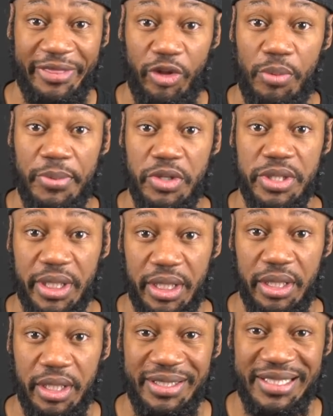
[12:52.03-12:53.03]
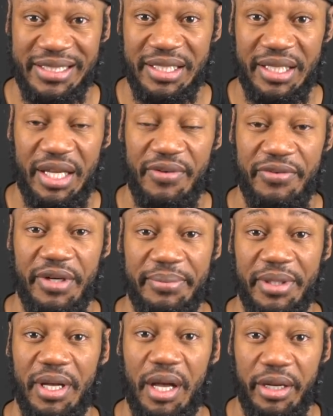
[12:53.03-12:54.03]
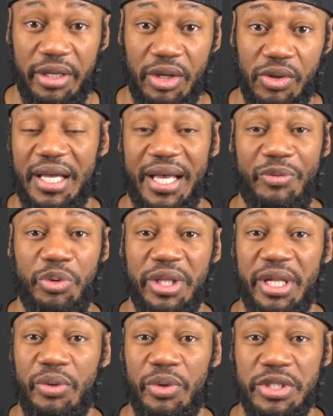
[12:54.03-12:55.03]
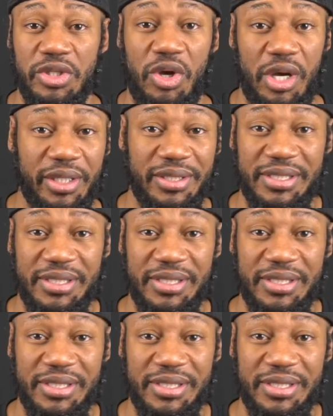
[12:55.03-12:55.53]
I throw music in there just to cover up the audio. I really didn't want to talk.